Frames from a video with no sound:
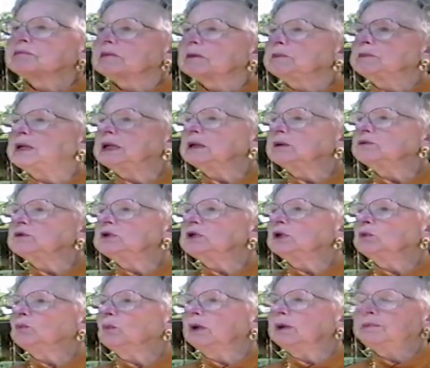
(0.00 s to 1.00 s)
because he
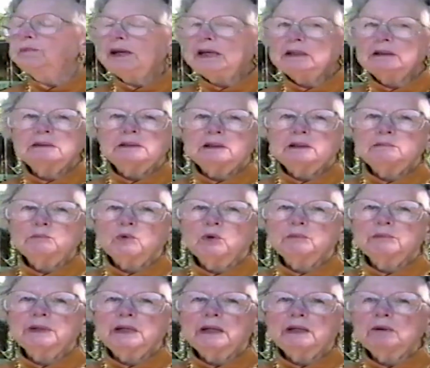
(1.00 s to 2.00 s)
didn't want to paint it anymore.
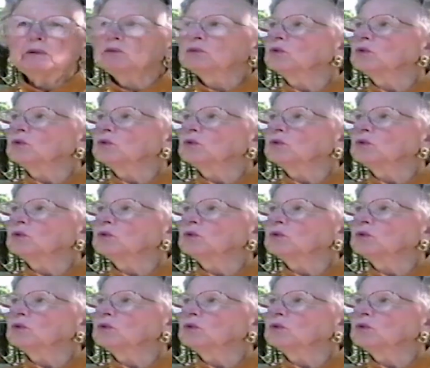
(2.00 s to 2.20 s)
But I don't